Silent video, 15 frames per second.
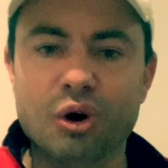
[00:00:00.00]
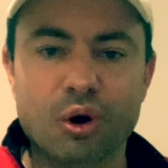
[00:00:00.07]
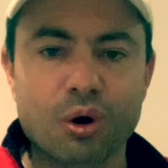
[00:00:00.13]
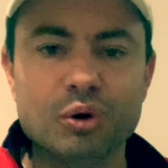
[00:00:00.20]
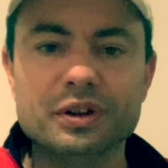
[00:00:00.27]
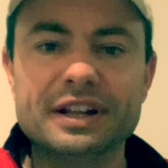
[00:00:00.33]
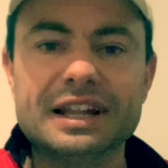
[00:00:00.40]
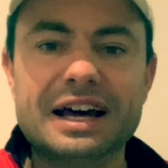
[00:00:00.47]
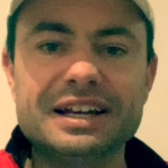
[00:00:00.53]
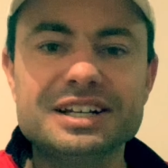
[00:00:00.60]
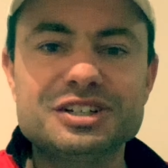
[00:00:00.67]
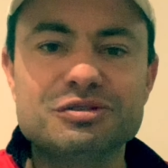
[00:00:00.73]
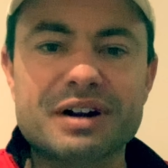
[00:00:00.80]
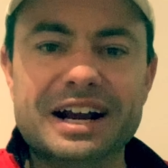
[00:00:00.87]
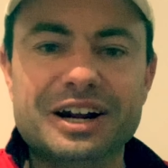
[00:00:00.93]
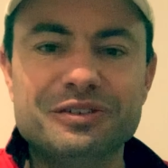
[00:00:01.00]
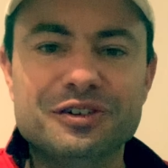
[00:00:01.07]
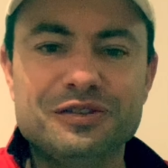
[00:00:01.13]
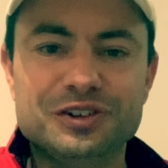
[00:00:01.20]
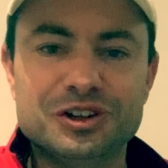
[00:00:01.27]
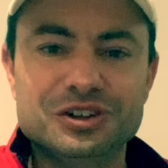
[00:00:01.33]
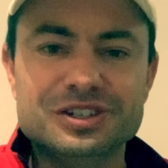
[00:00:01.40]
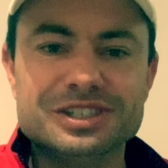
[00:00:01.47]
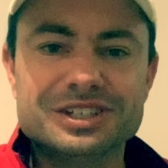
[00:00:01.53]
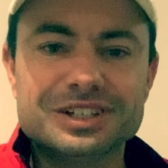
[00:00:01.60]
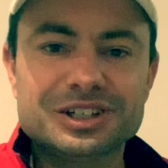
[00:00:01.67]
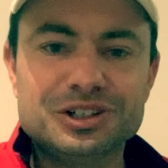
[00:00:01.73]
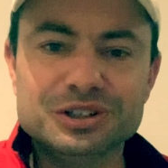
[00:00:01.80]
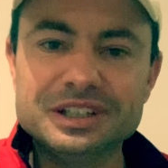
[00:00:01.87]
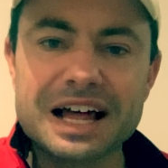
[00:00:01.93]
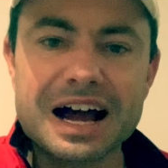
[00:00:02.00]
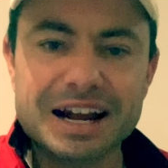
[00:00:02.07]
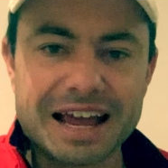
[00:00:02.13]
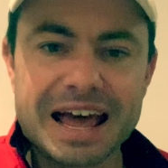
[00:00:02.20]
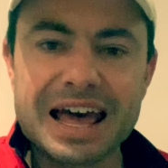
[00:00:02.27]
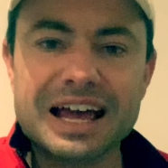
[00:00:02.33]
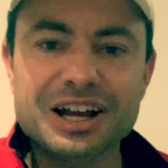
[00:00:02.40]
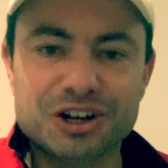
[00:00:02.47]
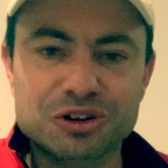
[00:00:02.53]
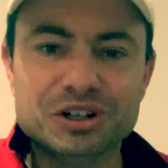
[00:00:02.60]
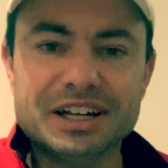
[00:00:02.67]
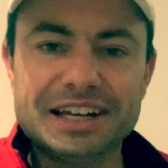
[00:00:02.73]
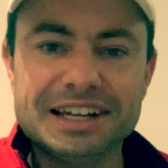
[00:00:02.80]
all the latest racket reviews. Good luck and good